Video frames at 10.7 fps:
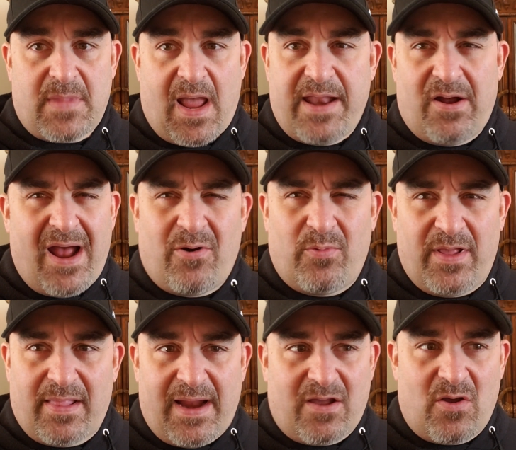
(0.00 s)
I don't
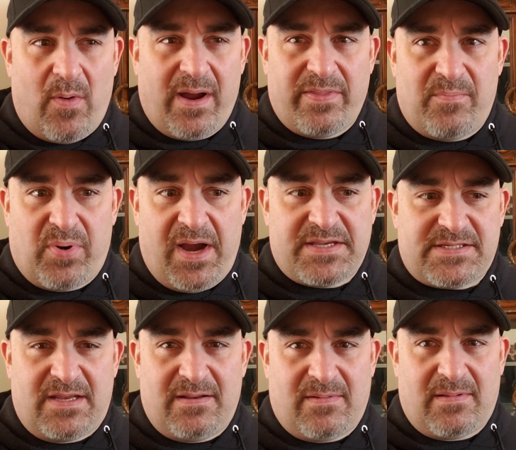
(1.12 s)
really like going on the breaks
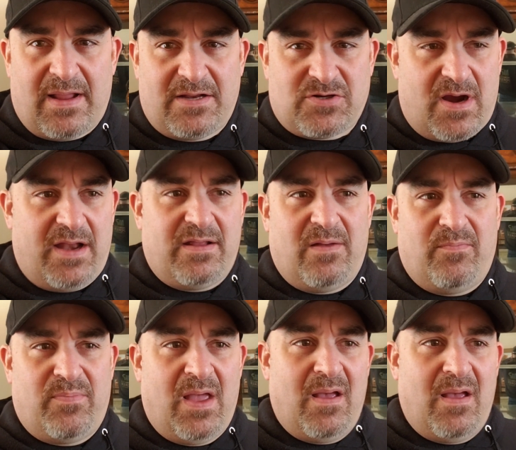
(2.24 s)
and like trying to,